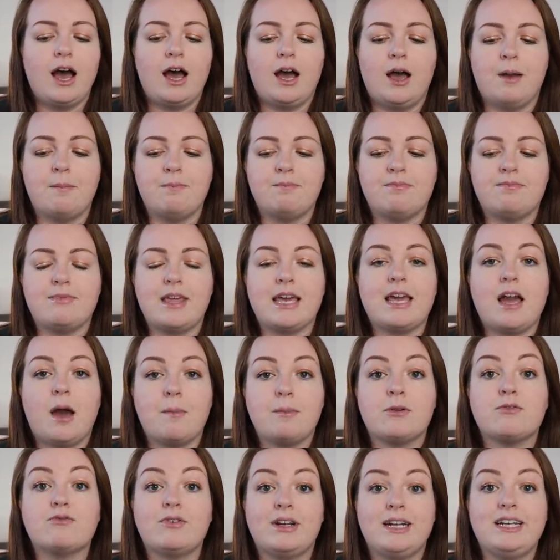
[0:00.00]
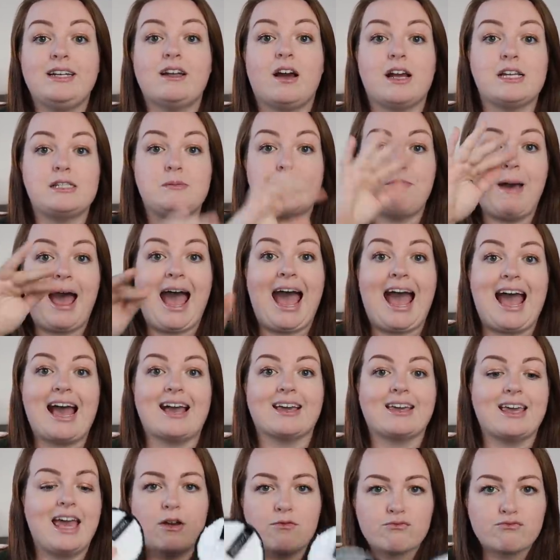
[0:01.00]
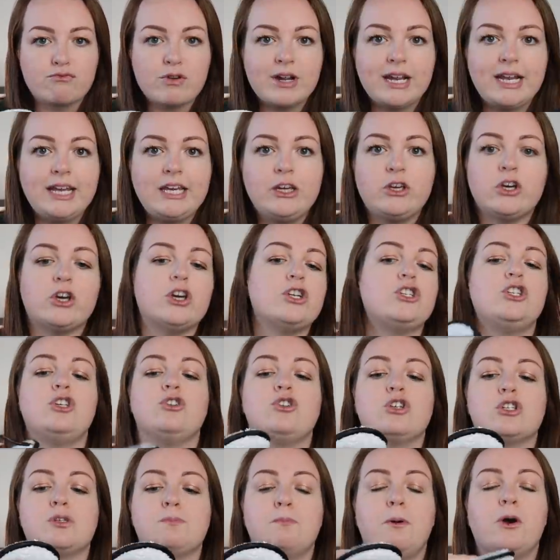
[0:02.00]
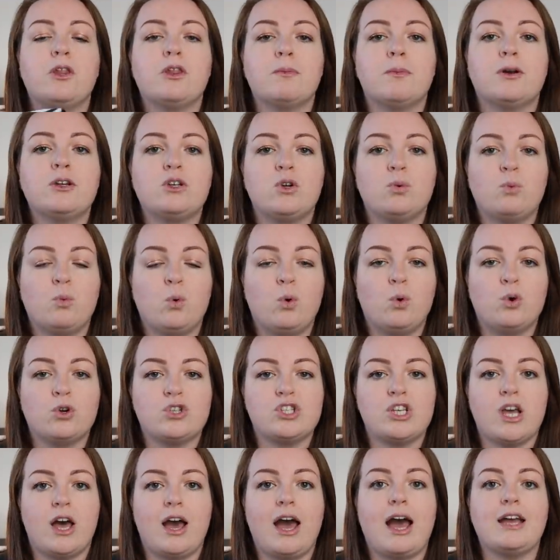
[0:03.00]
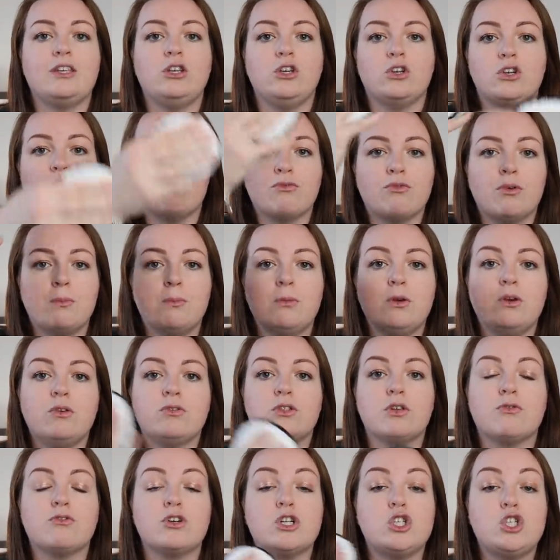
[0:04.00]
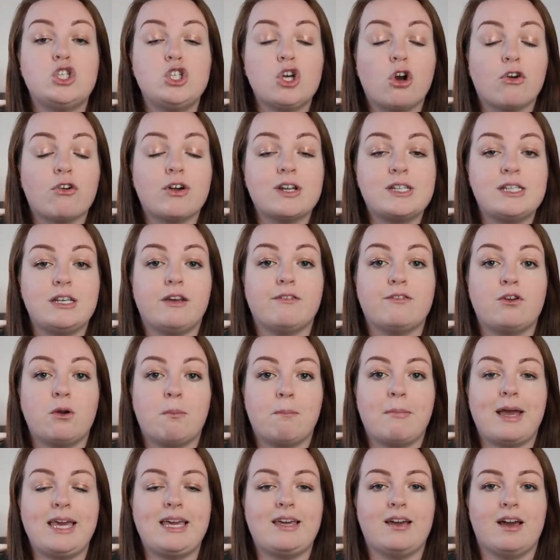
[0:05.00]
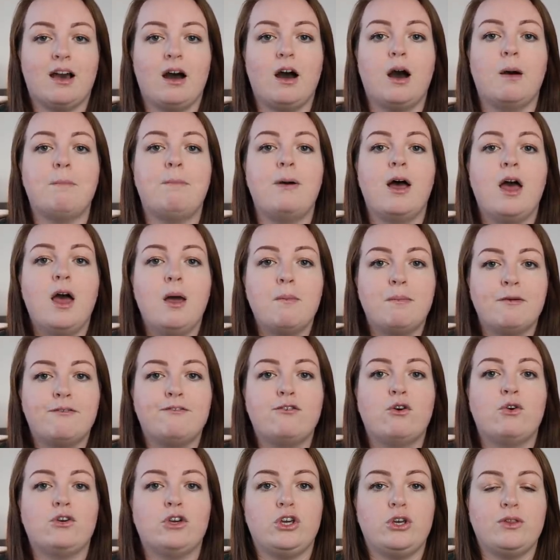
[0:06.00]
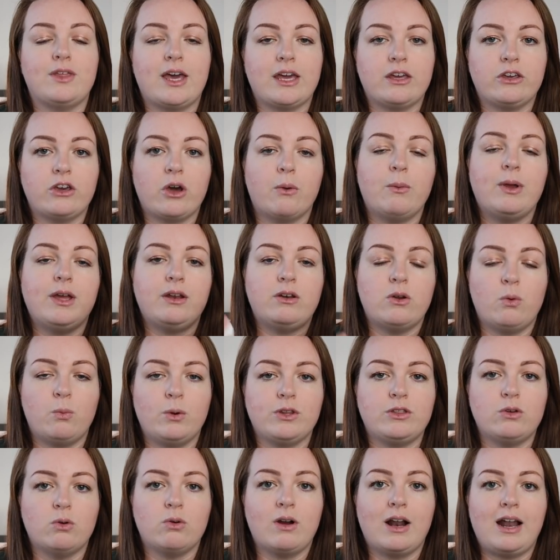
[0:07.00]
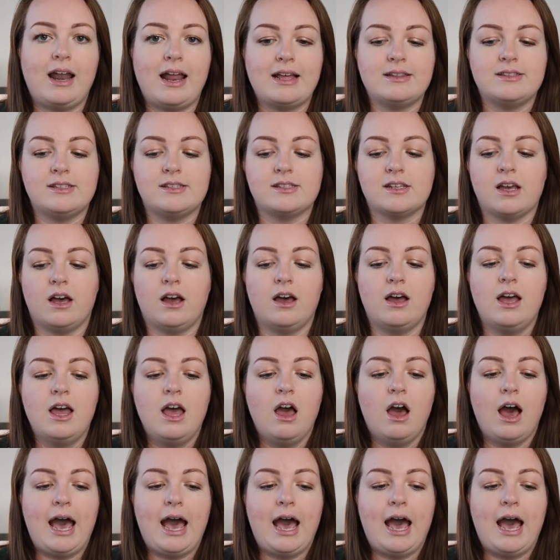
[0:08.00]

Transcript: They come in a really nice pack. They're really good. You just put them under water and you can remove the majority of your makeup before you then go in with your cleanser.